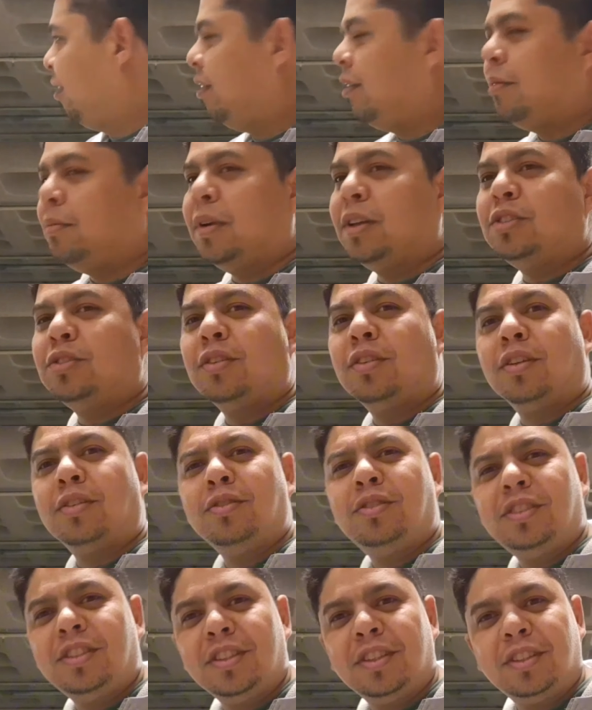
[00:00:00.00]
Make sure
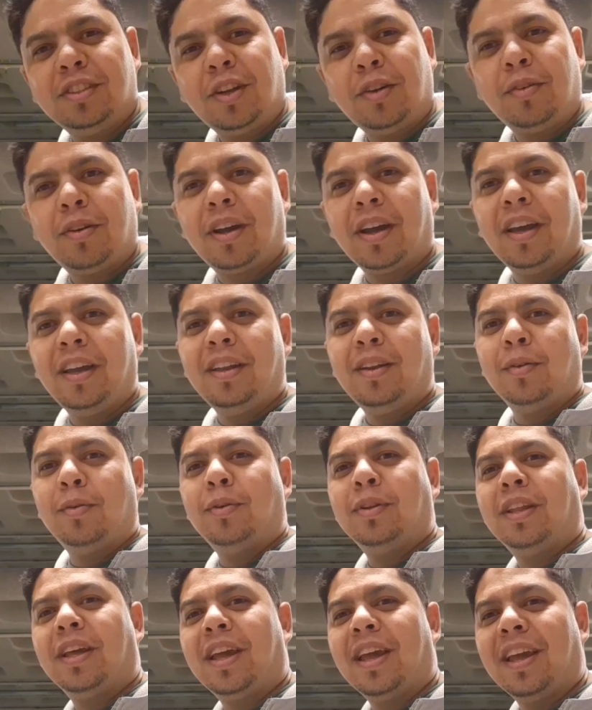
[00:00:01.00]
those seals are okay, no
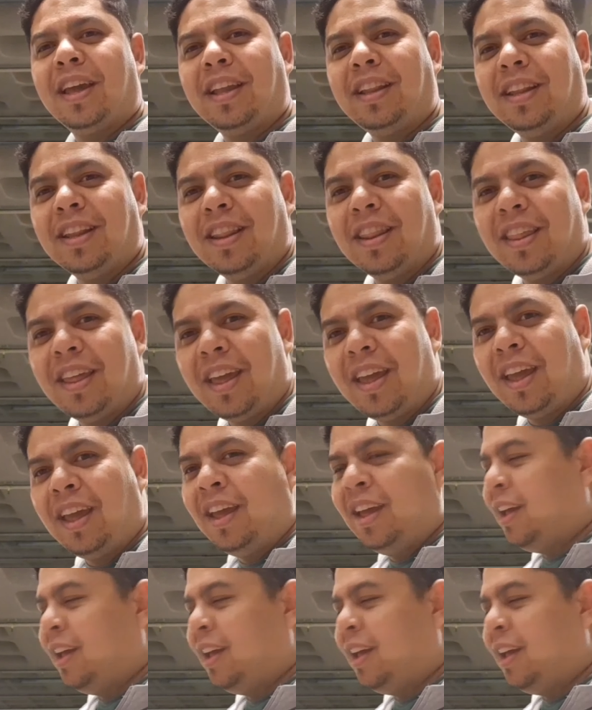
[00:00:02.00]
water can get in there.